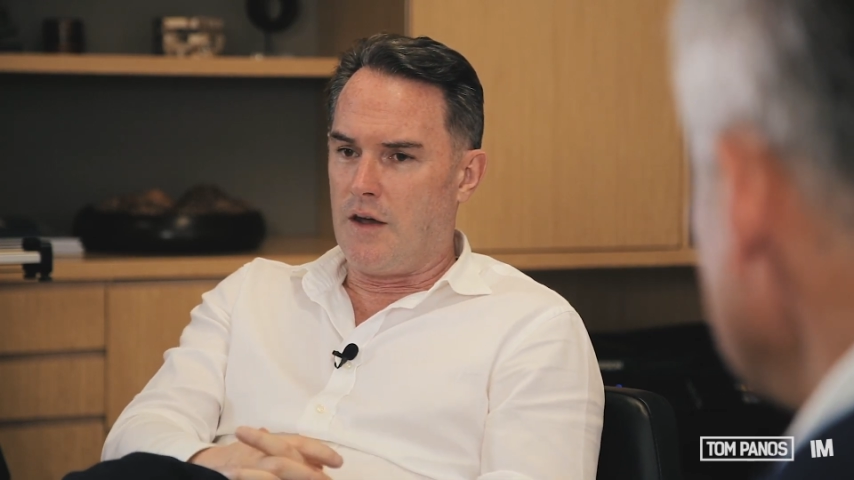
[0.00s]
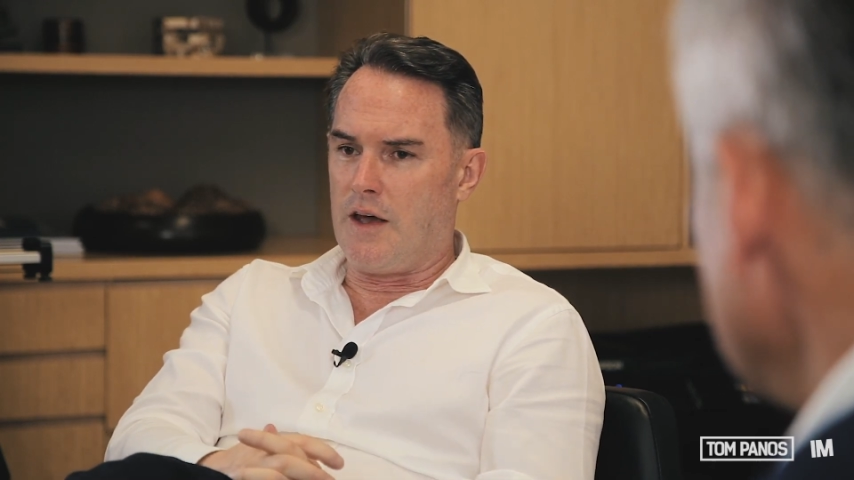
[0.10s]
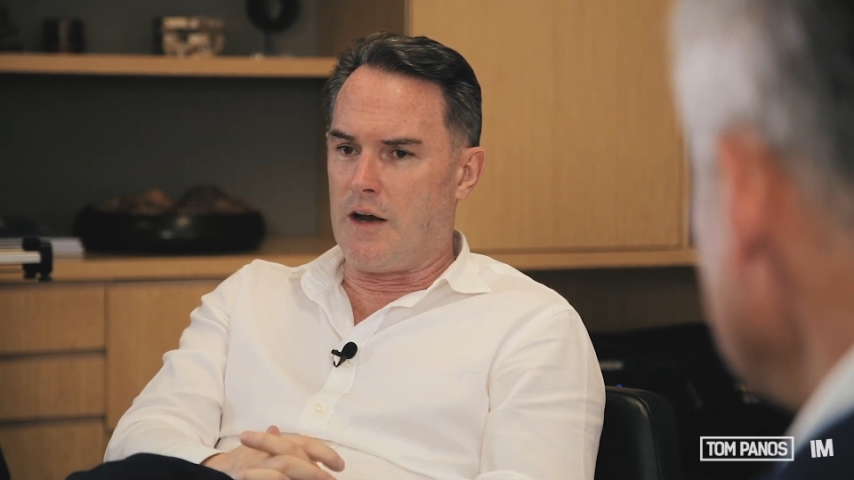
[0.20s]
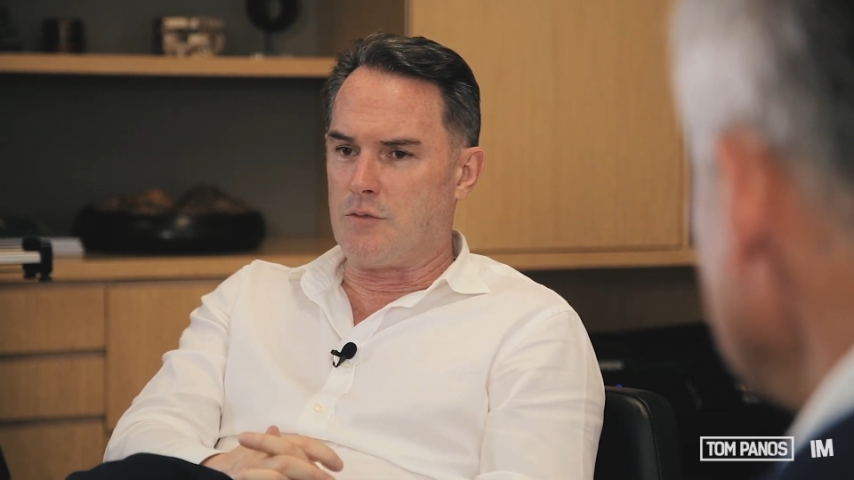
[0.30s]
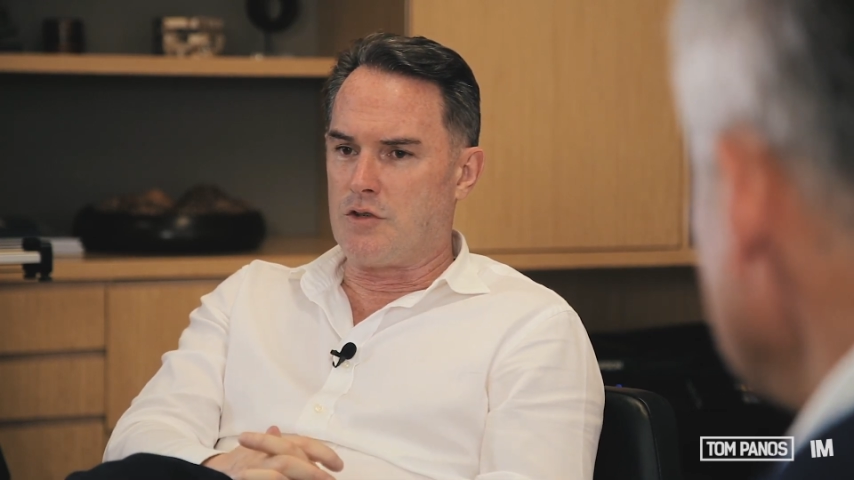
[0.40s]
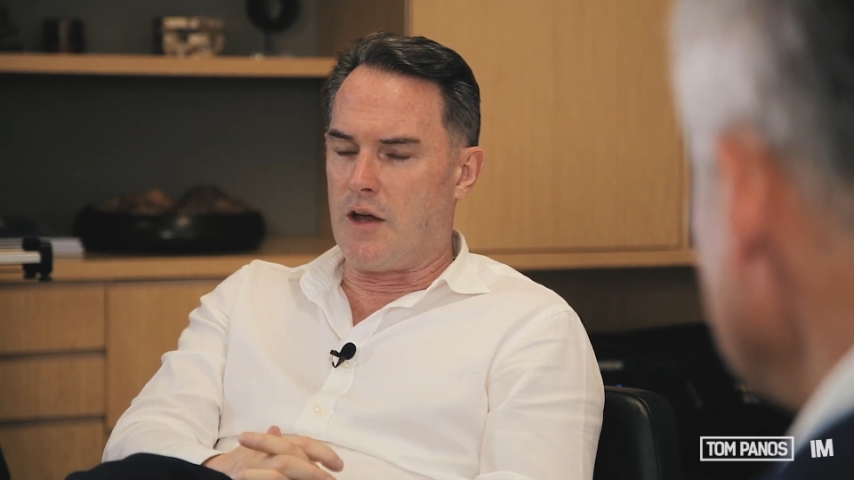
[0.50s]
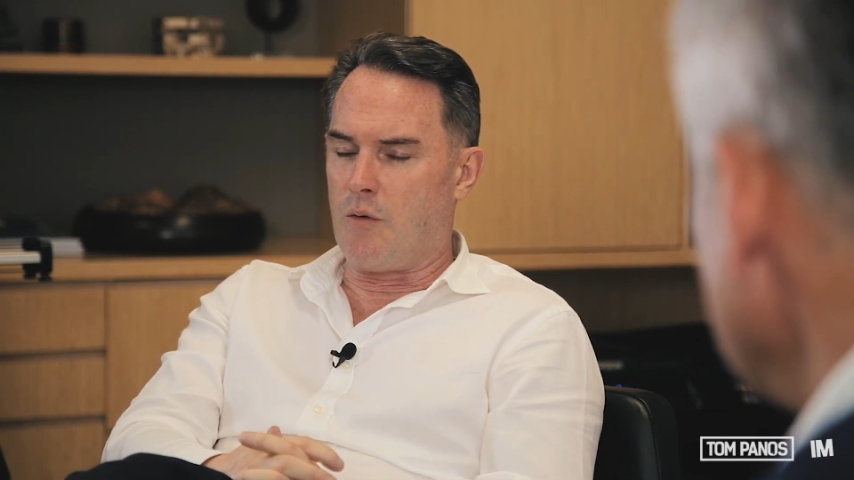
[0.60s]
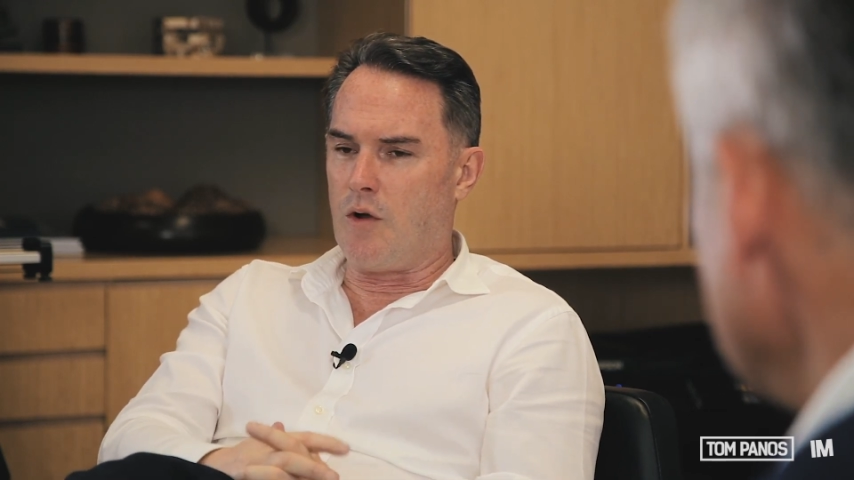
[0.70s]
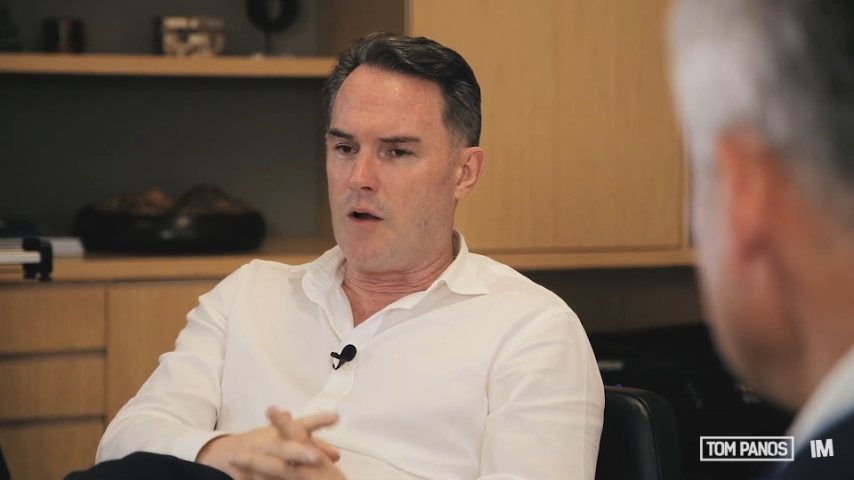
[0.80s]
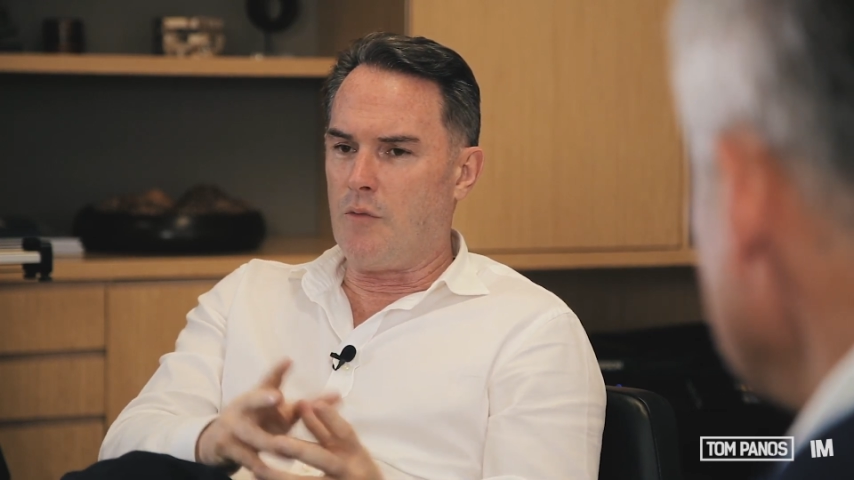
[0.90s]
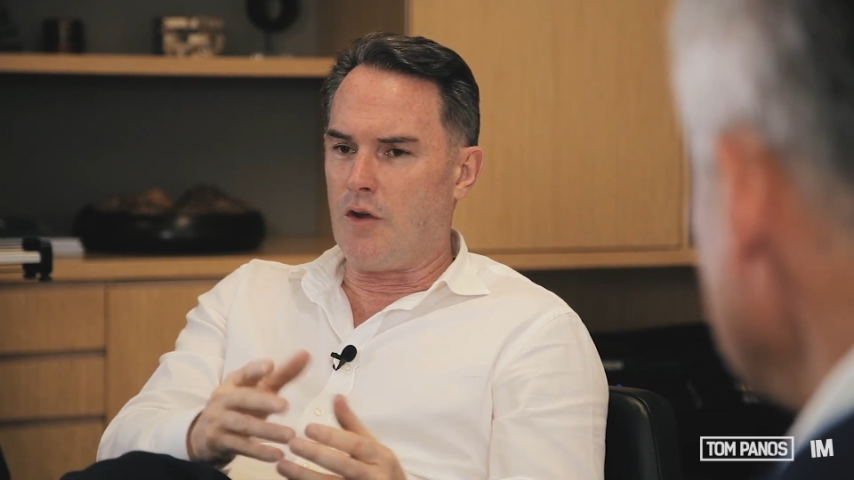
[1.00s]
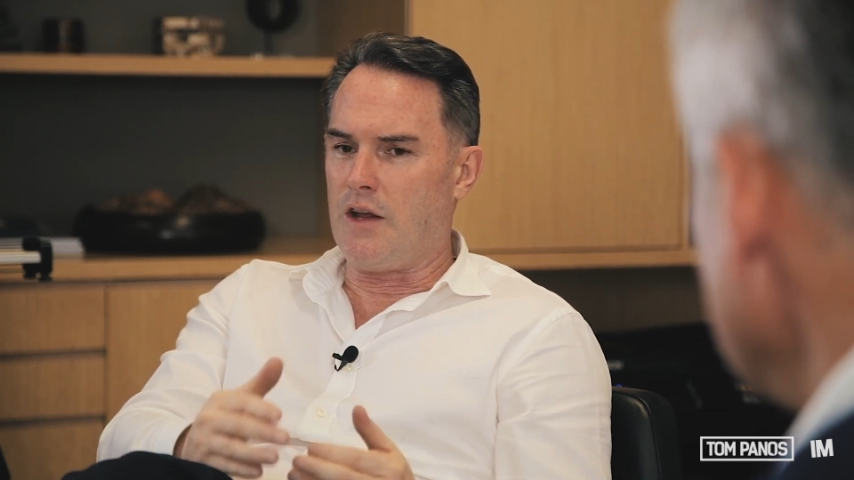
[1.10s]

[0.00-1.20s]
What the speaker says: And I'm saying, well, I'm not